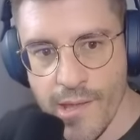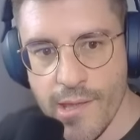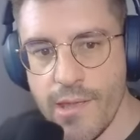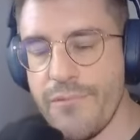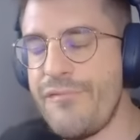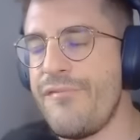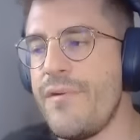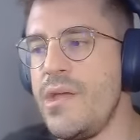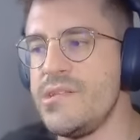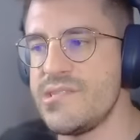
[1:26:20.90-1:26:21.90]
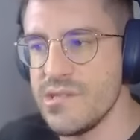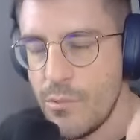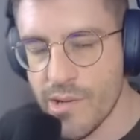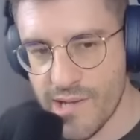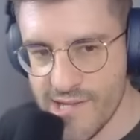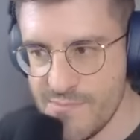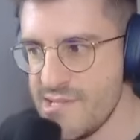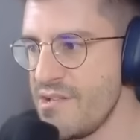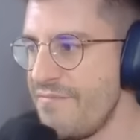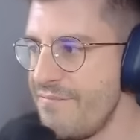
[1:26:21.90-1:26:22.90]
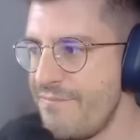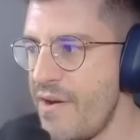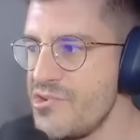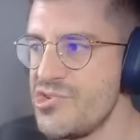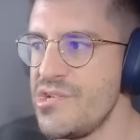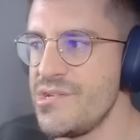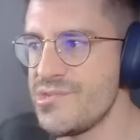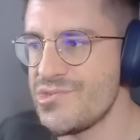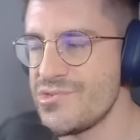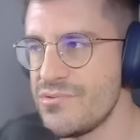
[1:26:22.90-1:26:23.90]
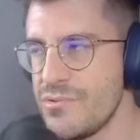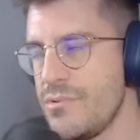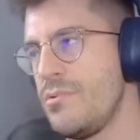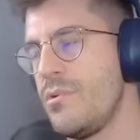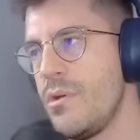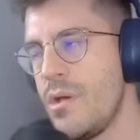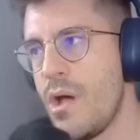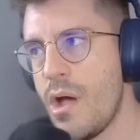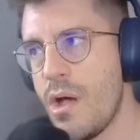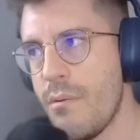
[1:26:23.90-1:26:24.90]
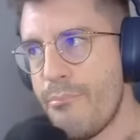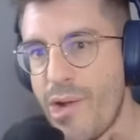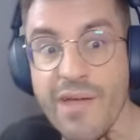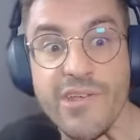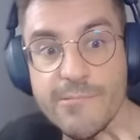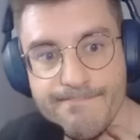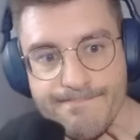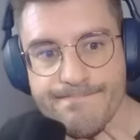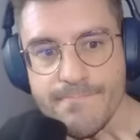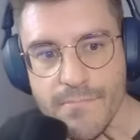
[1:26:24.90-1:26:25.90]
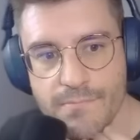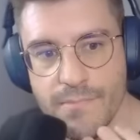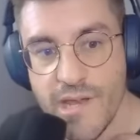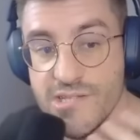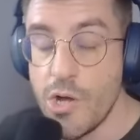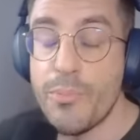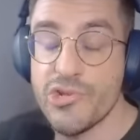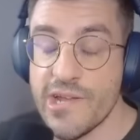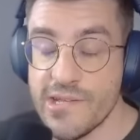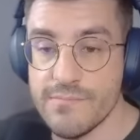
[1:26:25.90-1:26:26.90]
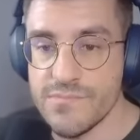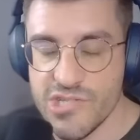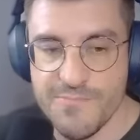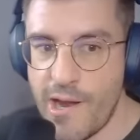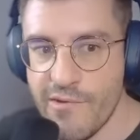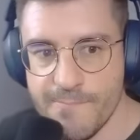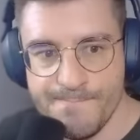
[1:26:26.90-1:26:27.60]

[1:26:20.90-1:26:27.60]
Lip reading: If it's lowercase, means the function is private. It is no protected, just private.